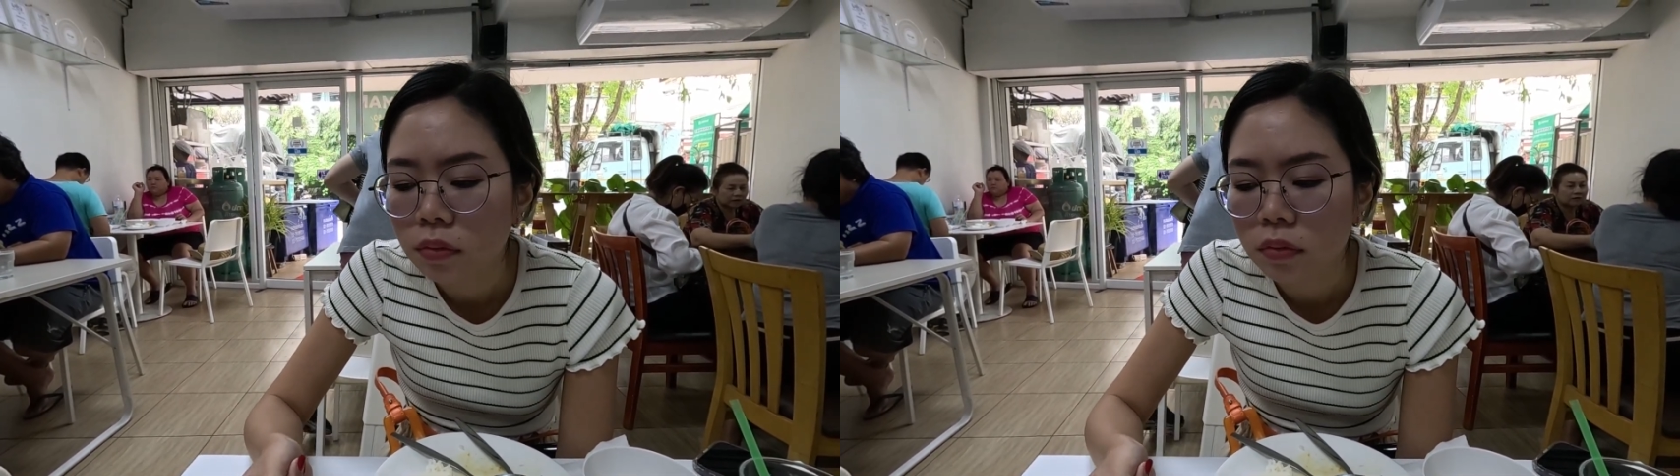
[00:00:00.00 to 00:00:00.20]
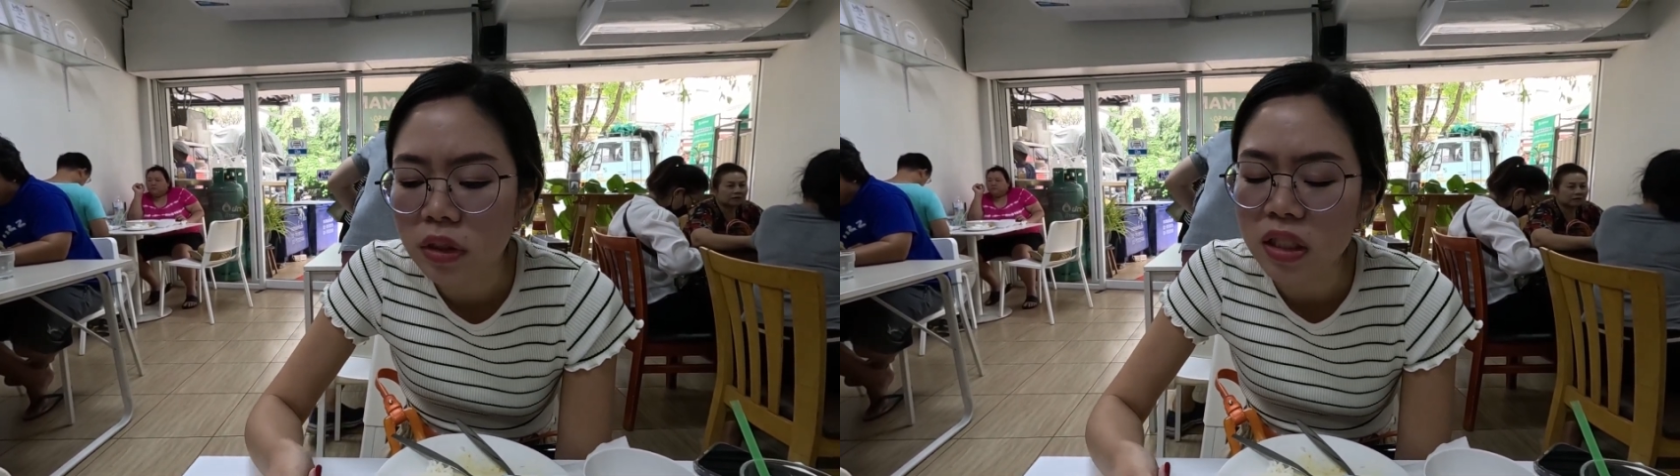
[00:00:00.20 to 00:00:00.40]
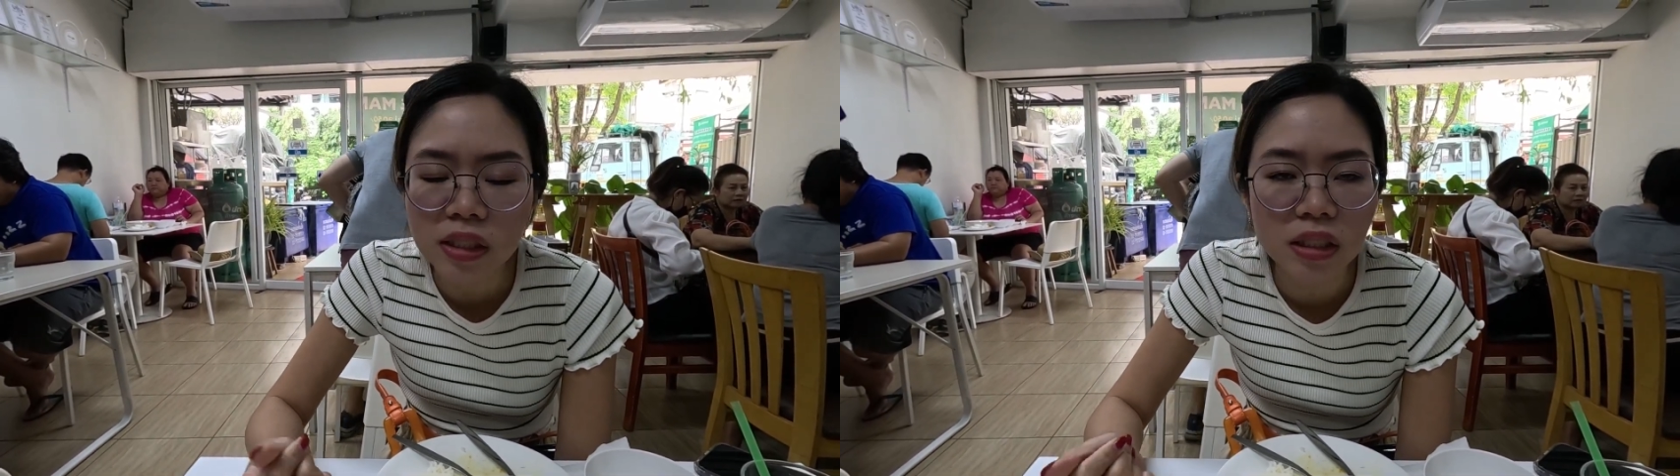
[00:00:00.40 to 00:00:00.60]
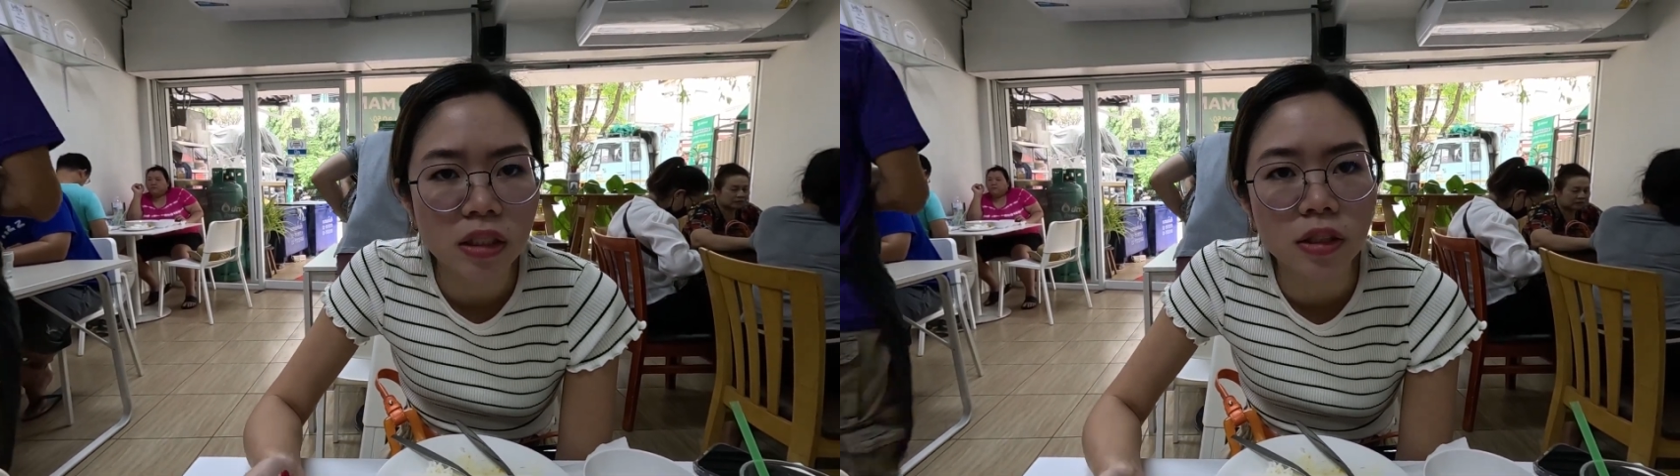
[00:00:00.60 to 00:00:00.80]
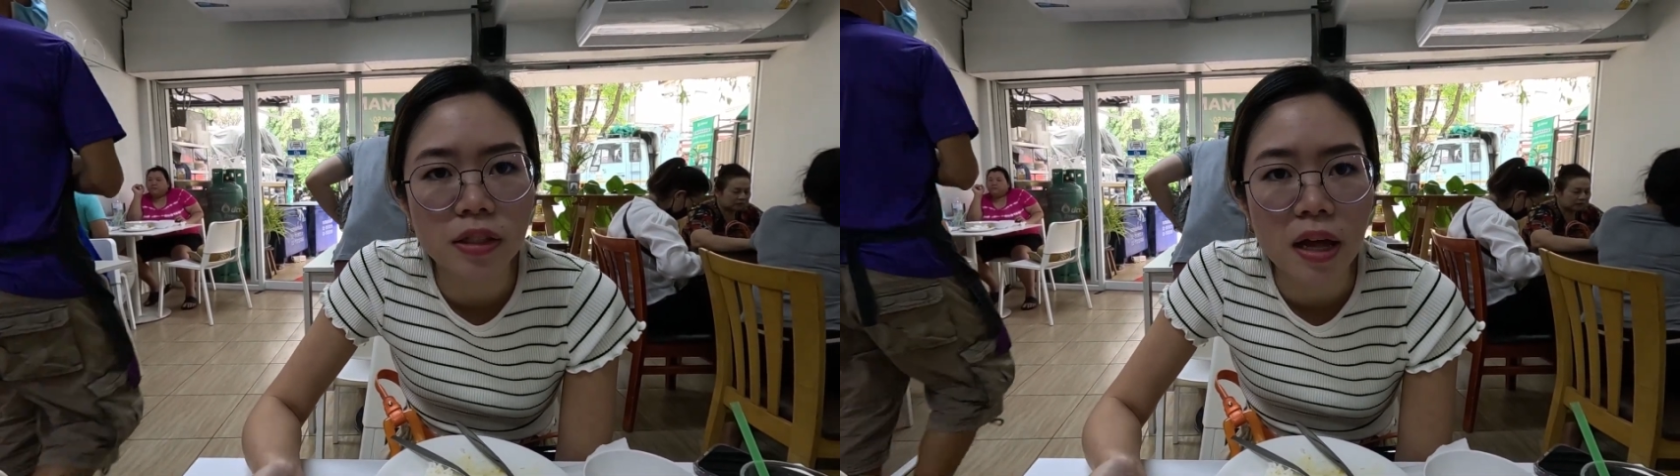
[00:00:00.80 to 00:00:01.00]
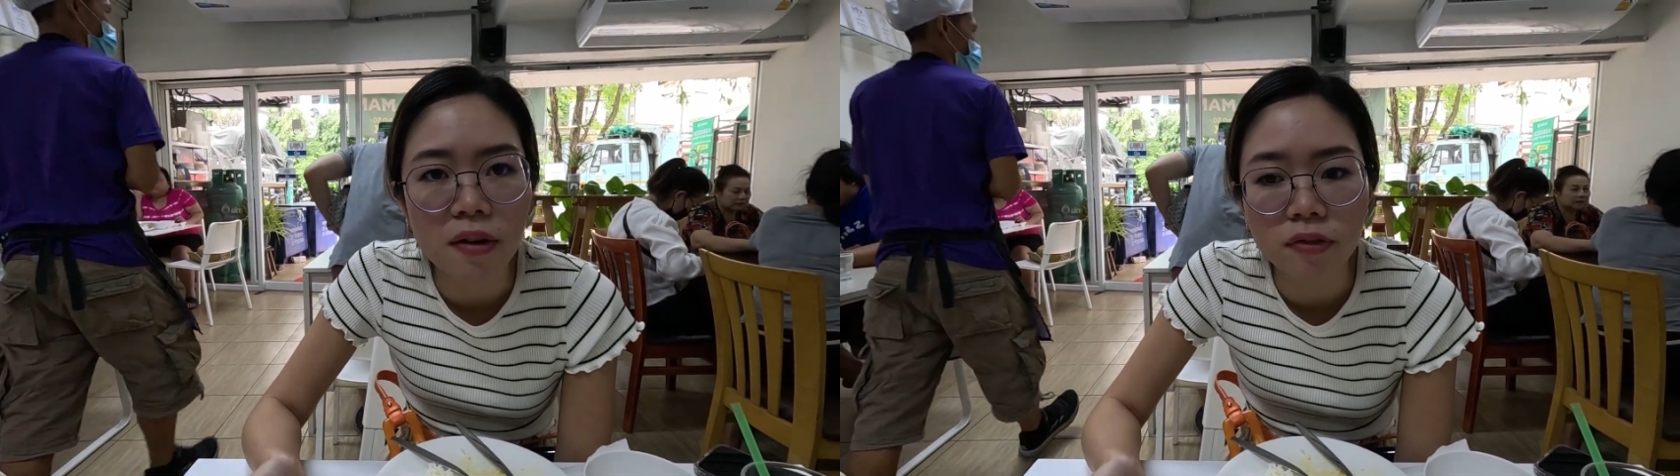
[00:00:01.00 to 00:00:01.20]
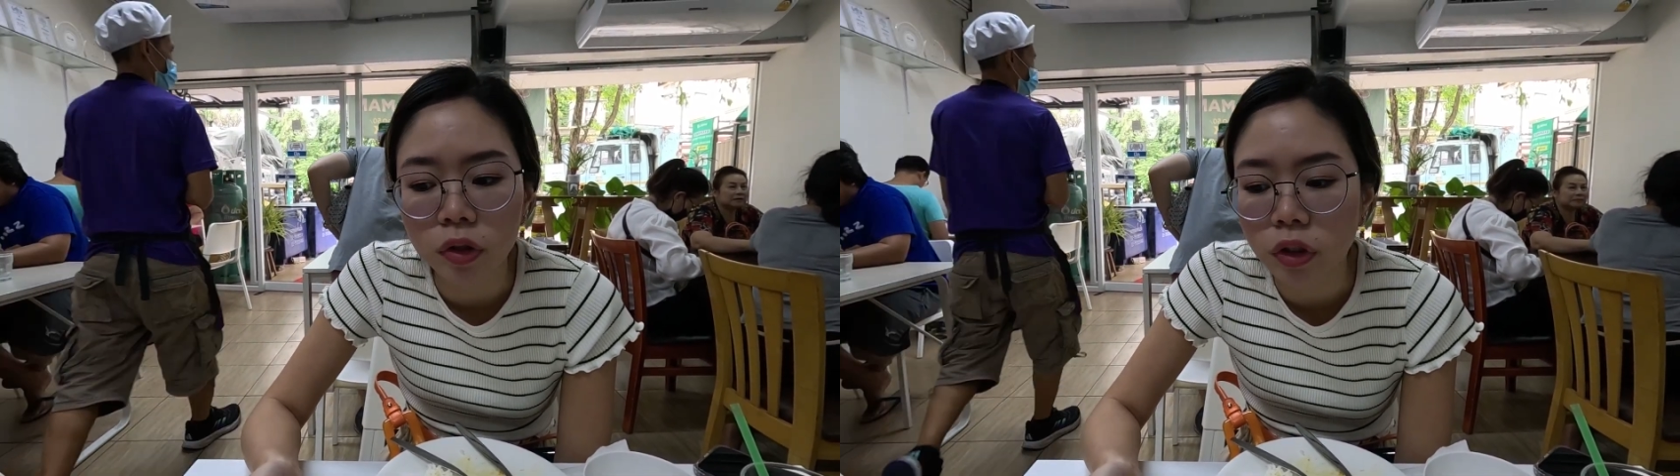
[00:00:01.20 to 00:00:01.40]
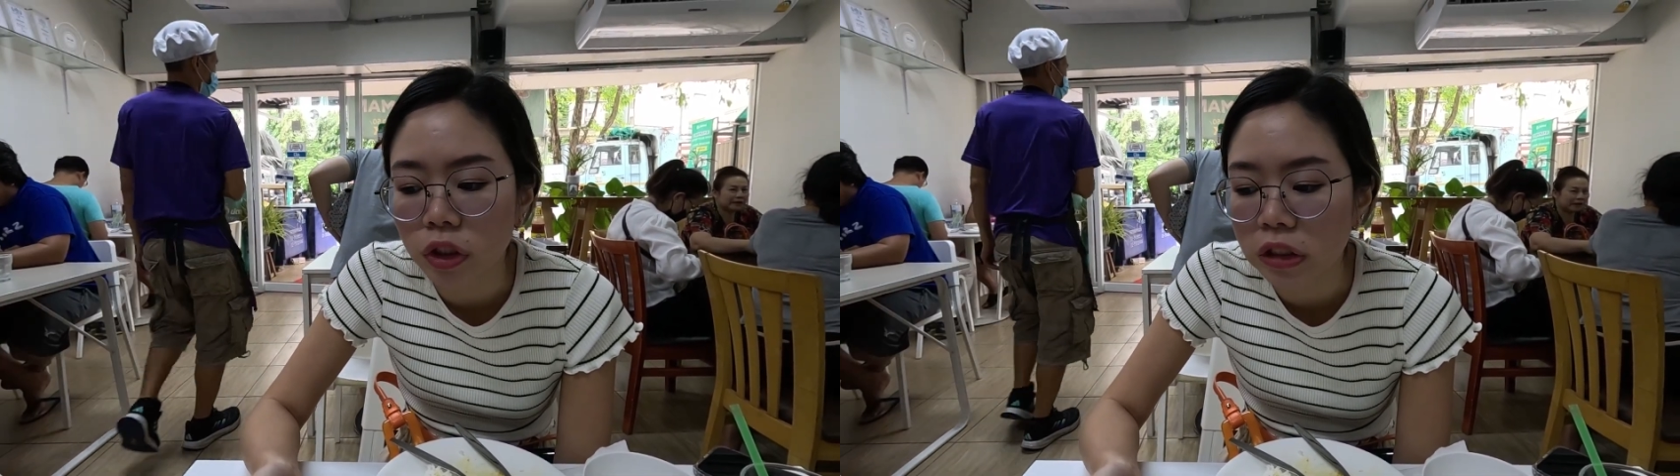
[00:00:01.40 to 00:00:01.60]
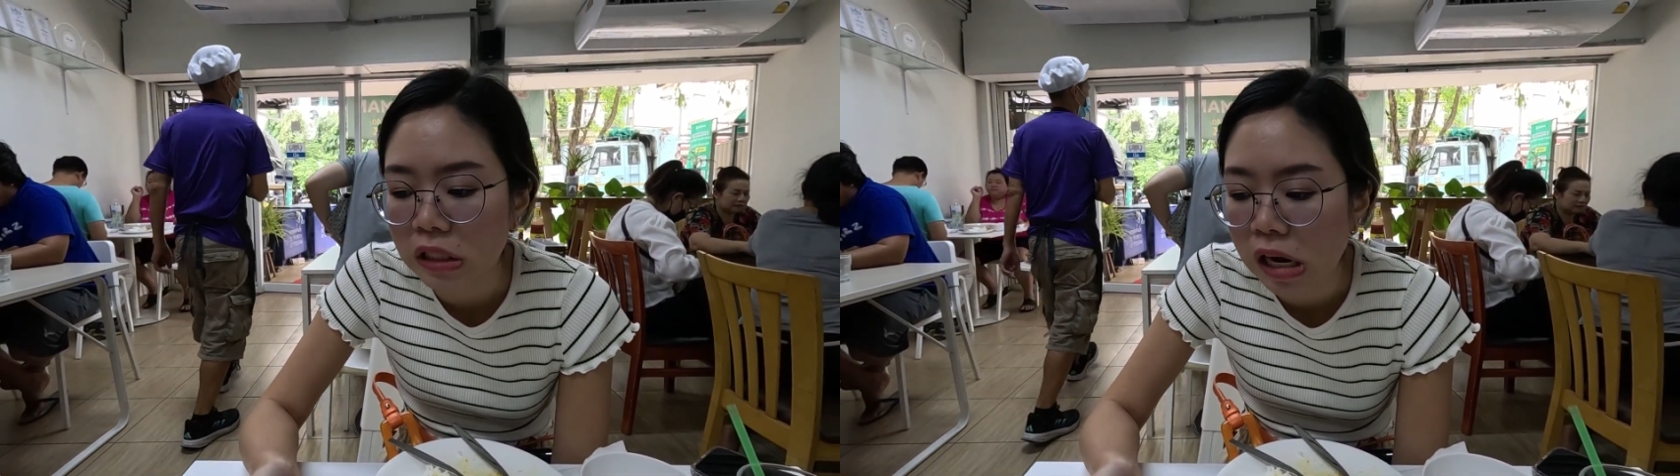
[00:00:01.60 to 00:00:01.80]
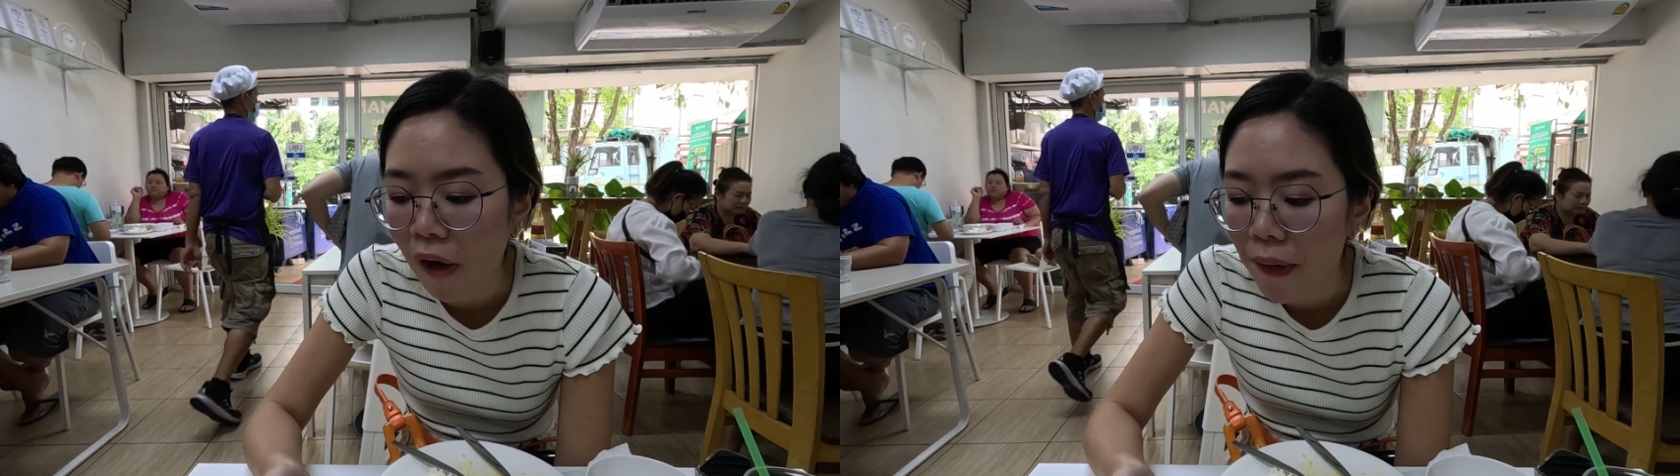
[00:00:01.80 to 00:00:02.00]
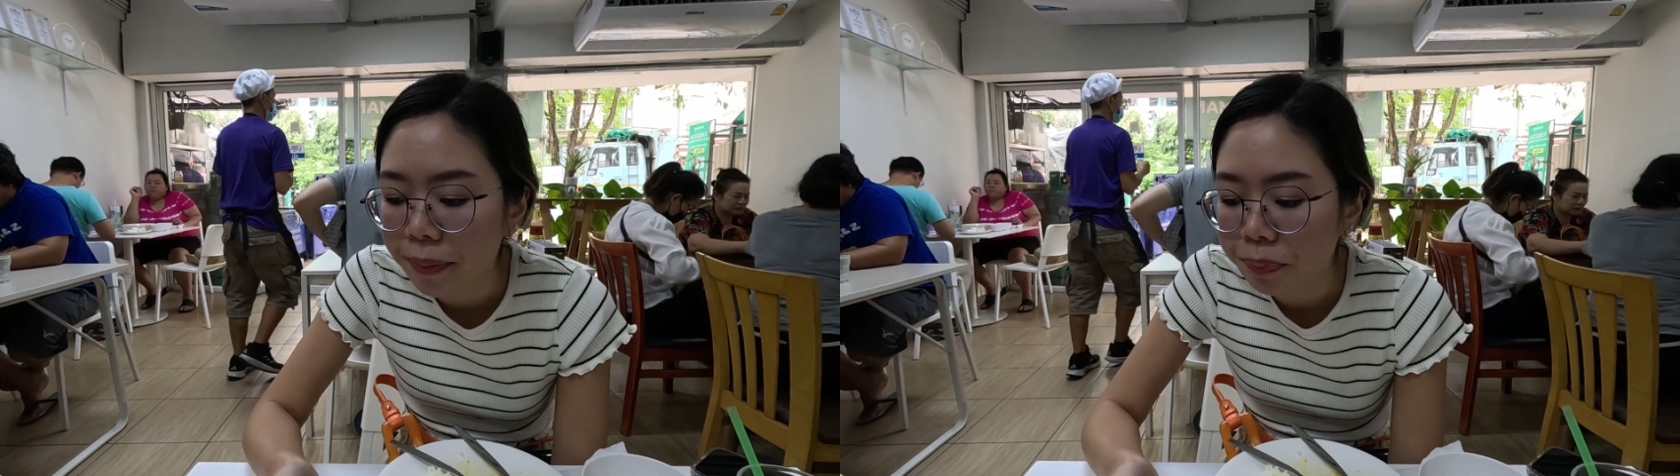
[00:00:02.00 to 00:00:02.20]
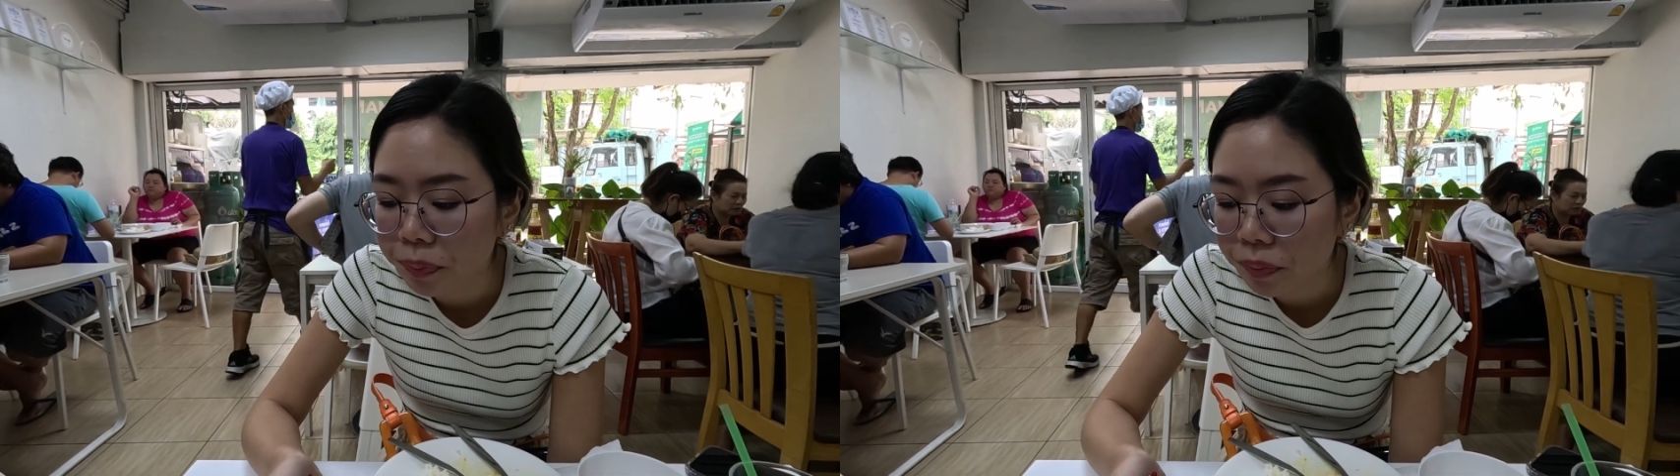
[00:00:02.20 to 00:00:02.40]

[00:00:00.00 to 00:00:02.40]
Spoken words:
I think it's just their version.